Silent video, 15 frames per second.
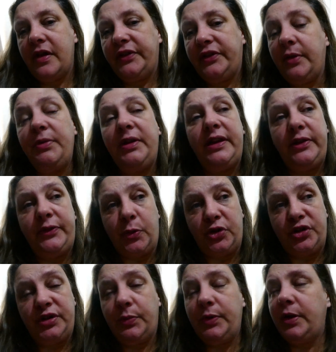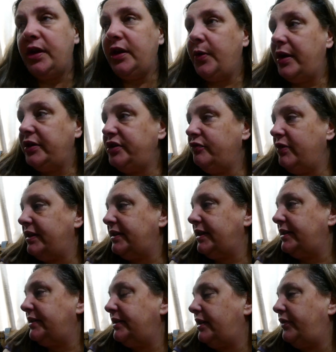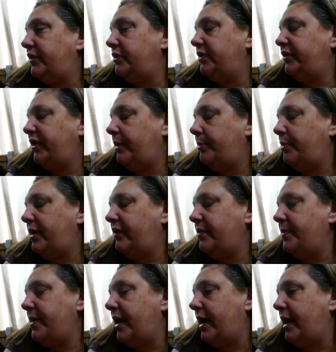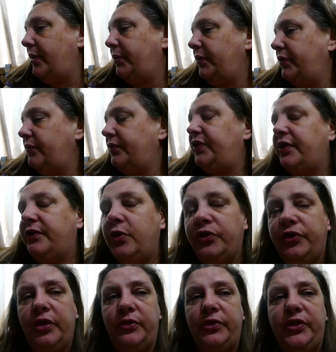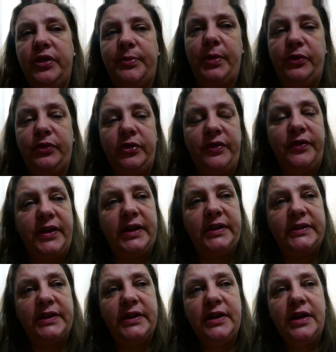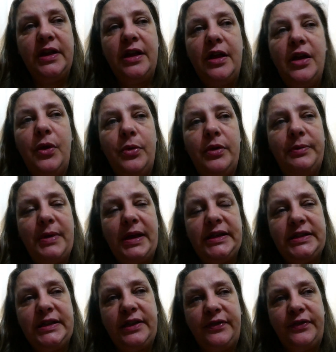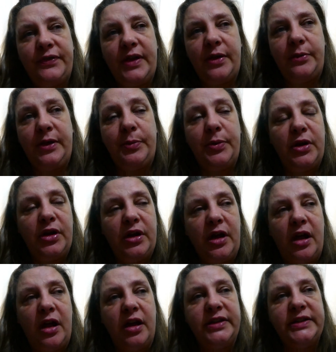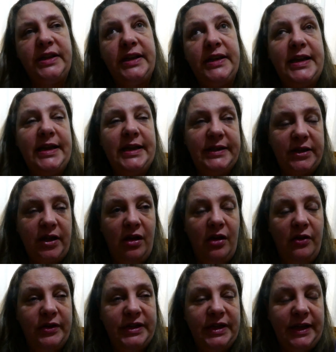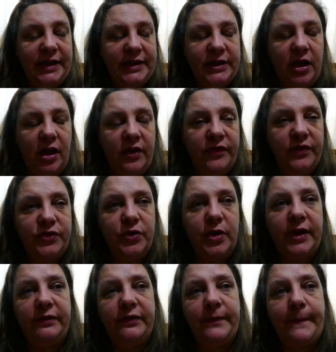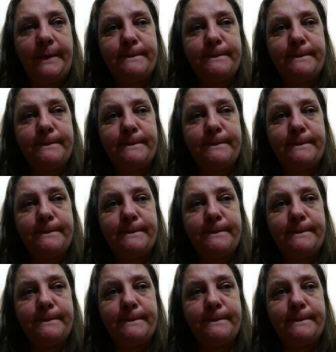So I'm going to get this washed now. We're going to go out to Grandad's this afternoon, just get a break from the house. Obviously, I've got to go to the post office. We might see if uh, we can put her car seat in his car and take his car for a drive.